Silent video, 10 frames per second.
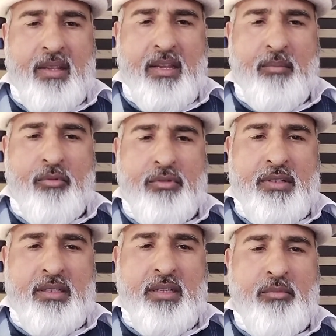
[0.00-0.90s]

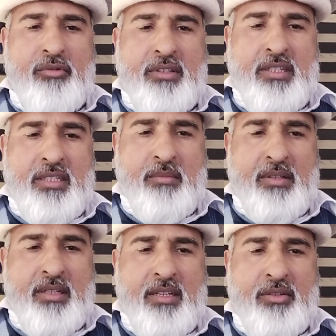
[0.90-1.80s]
Boosting the immune system
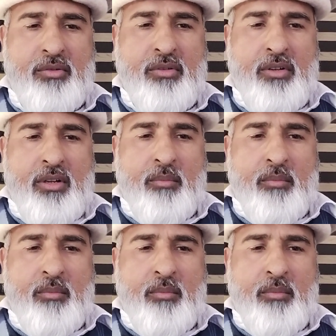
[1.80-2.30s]
is also